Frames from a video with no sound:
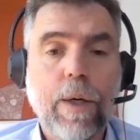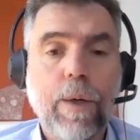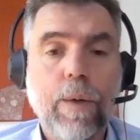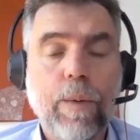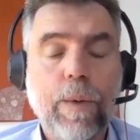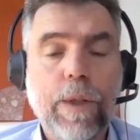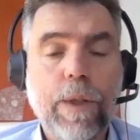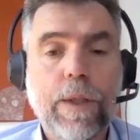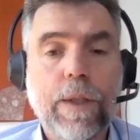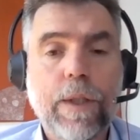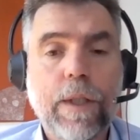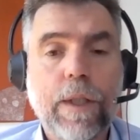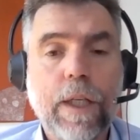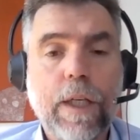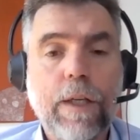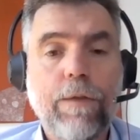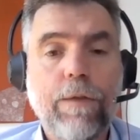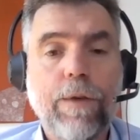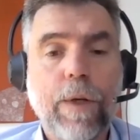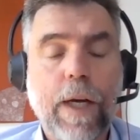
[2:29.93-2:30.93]
which
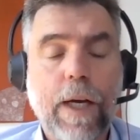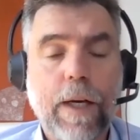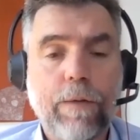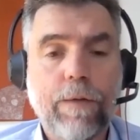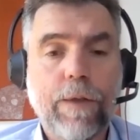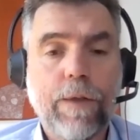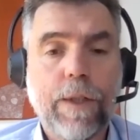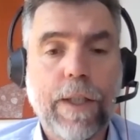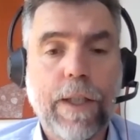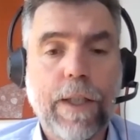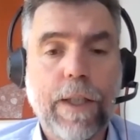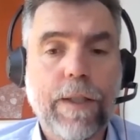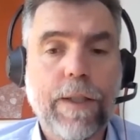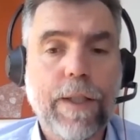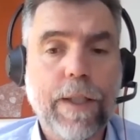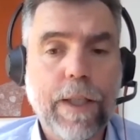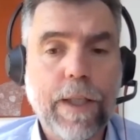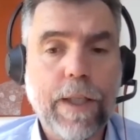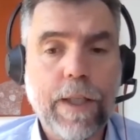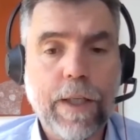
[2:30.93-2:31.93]
if you have
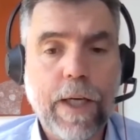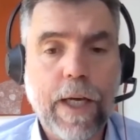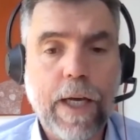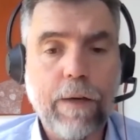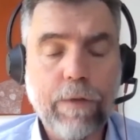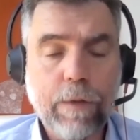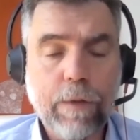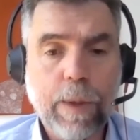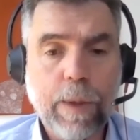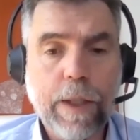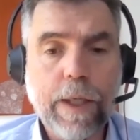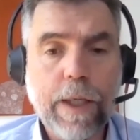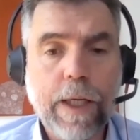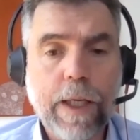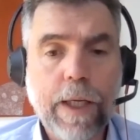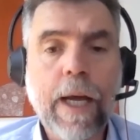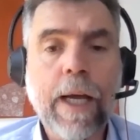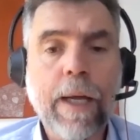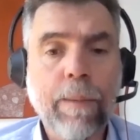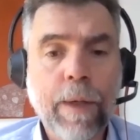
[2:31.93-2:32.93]
TSC and you have a bleeding
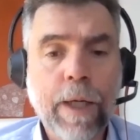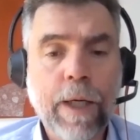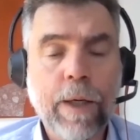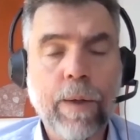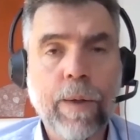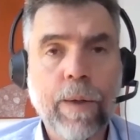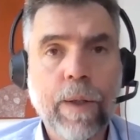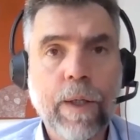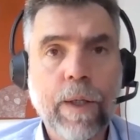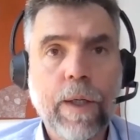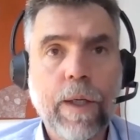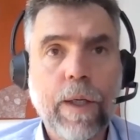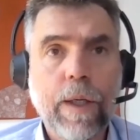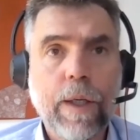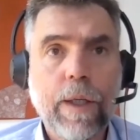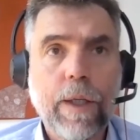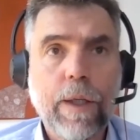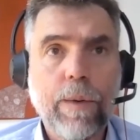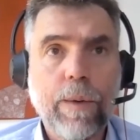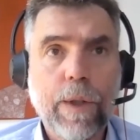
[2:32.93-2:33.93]
AML,
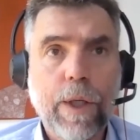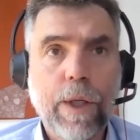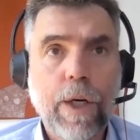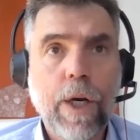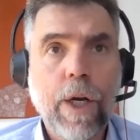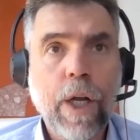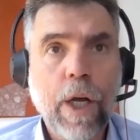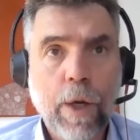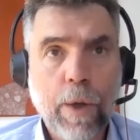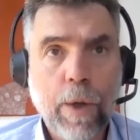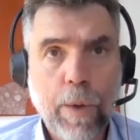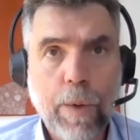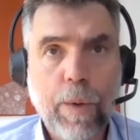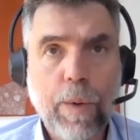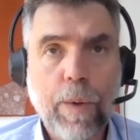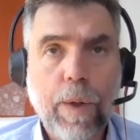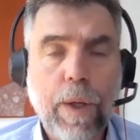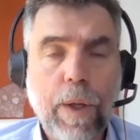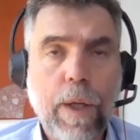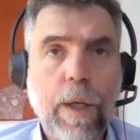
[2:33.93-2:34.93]
you would
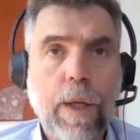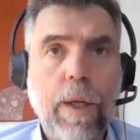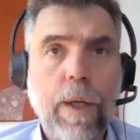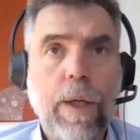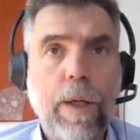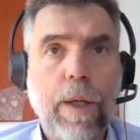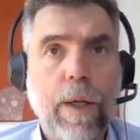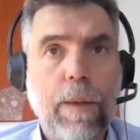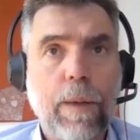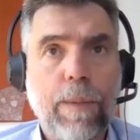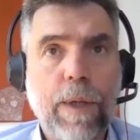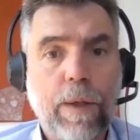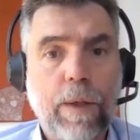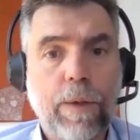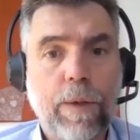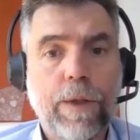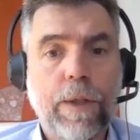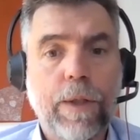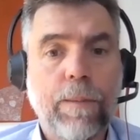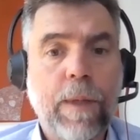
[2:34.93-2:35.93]
know
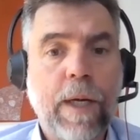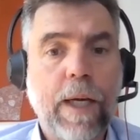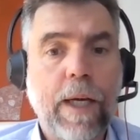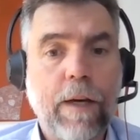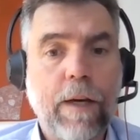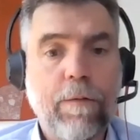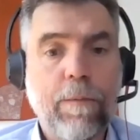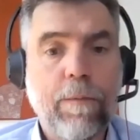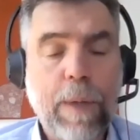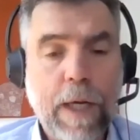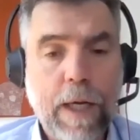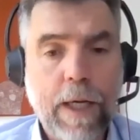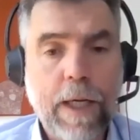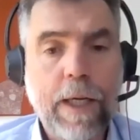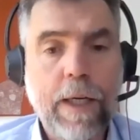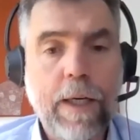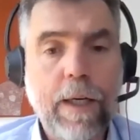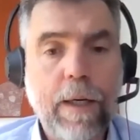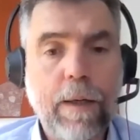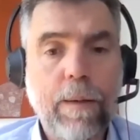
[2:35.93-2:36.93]
because you may have
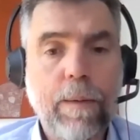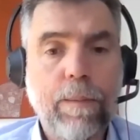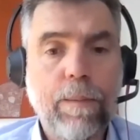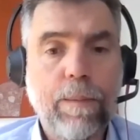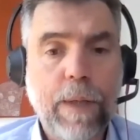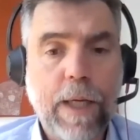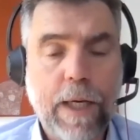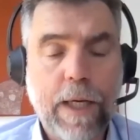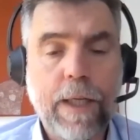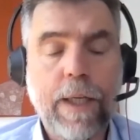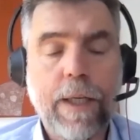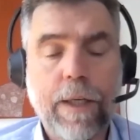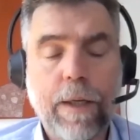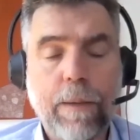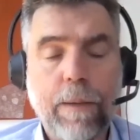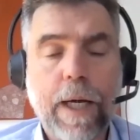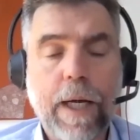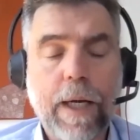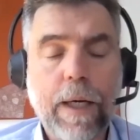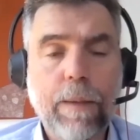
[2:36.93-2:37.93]
pain in your
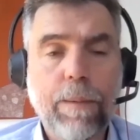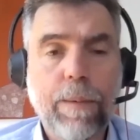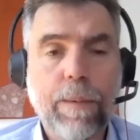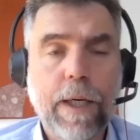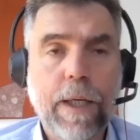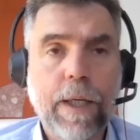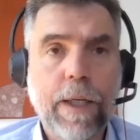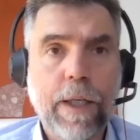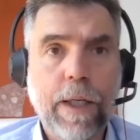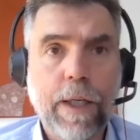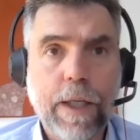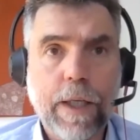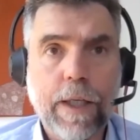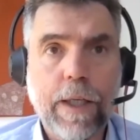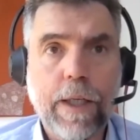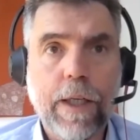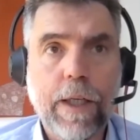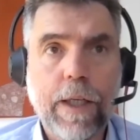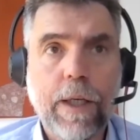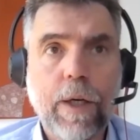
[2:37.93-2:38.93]
back, pain in your
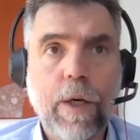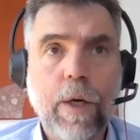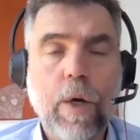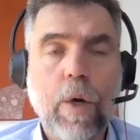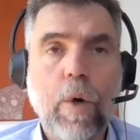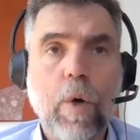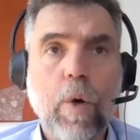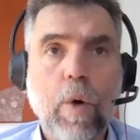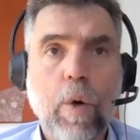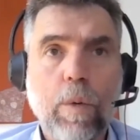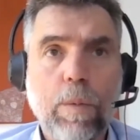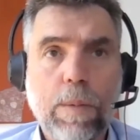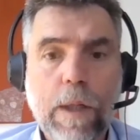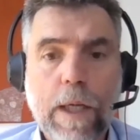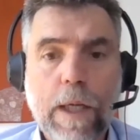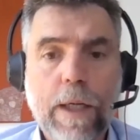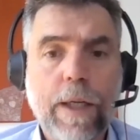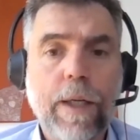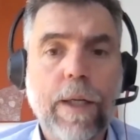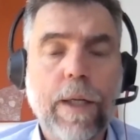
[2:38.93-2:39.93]
kidney, or
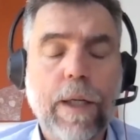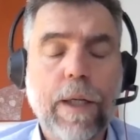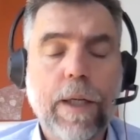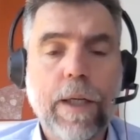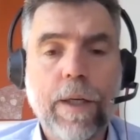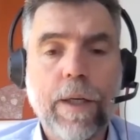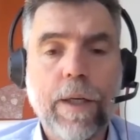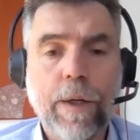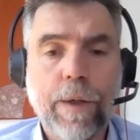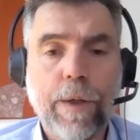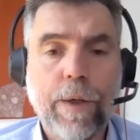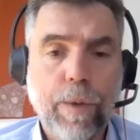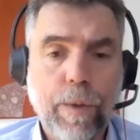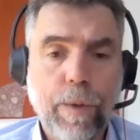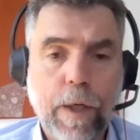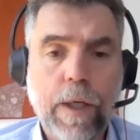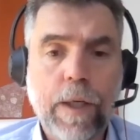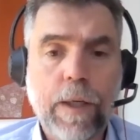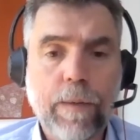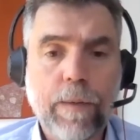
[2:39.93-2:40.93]
blood in your
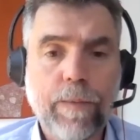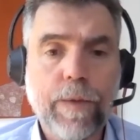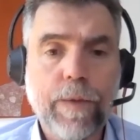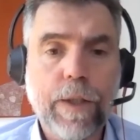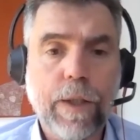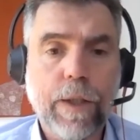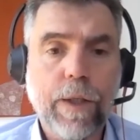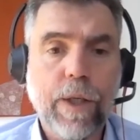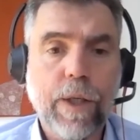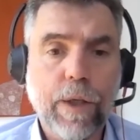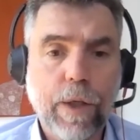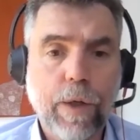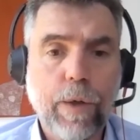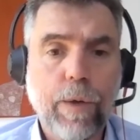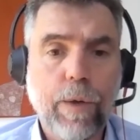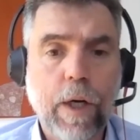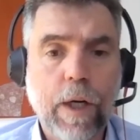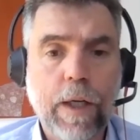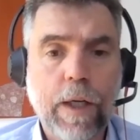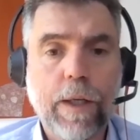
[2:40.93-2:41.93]
urine. So your
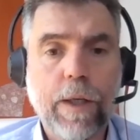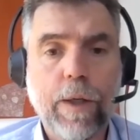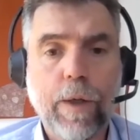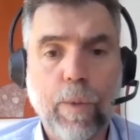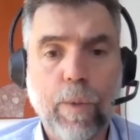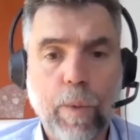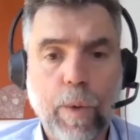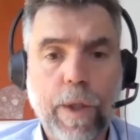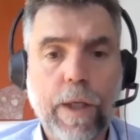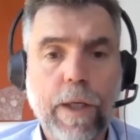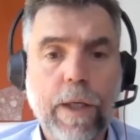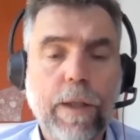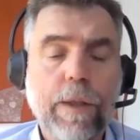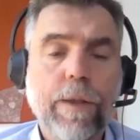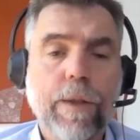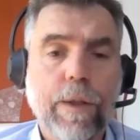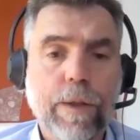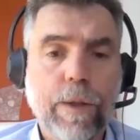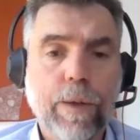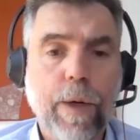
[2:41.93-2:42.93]
urine, your wee
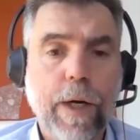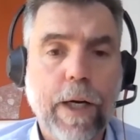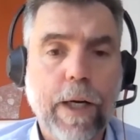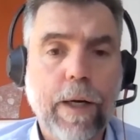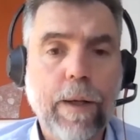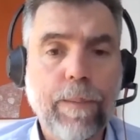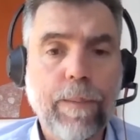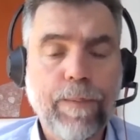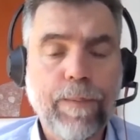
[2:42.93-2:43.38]
turns red.